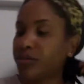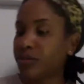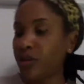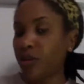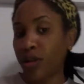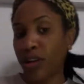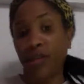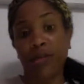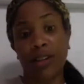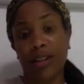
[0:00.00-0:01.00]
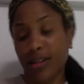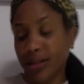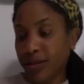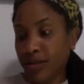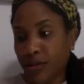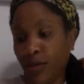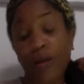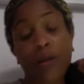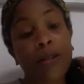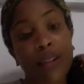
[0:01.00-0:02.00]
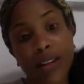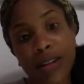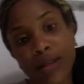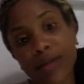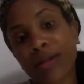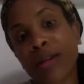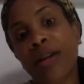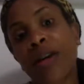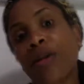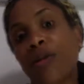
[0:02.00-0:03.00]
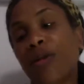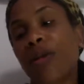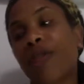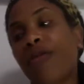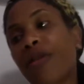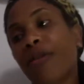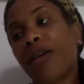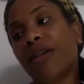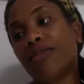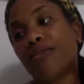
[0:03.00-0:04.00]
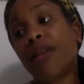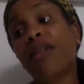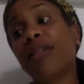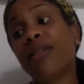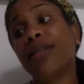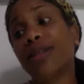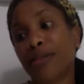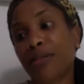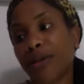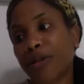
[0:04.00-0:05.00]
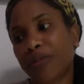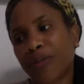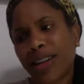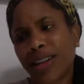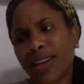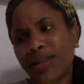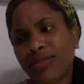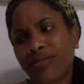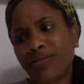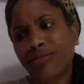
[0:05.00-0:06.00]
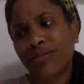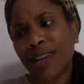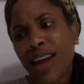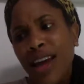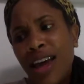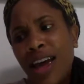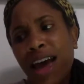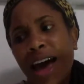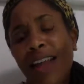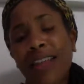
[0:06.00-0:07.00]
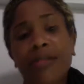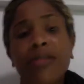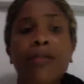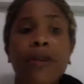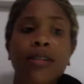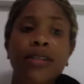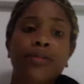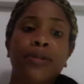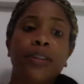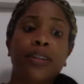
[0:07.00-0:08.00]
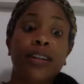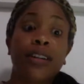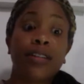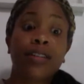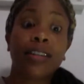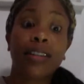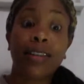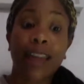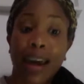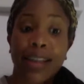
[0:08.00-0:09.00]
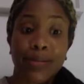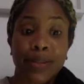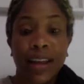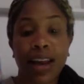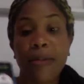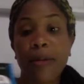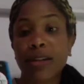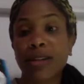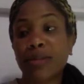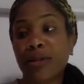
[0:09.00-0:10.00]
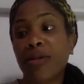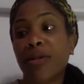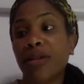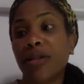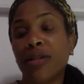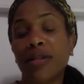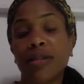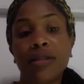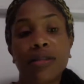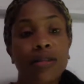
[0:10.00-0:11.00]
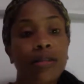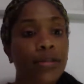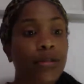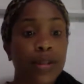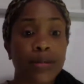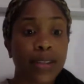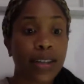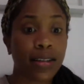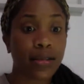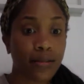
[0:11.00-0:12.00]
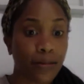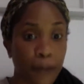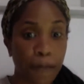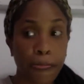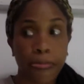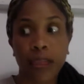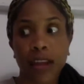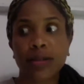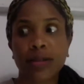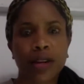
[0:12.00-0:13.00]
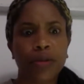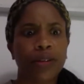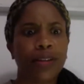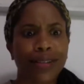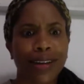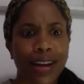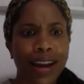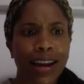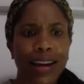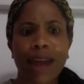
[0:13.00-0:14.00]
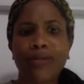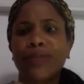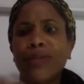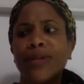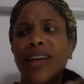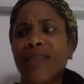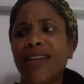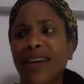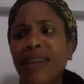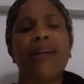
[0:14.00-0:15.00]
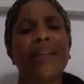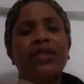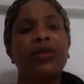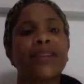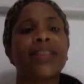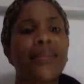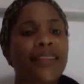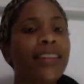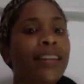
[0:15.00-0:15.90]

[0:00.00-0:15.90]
or yearly list or quarterly list. We read it for the month of December, and I literally bought this book the last minute. Like I bought this book on Christmas Eve and started reading it that night, and I was supposed to have it done by the 27th,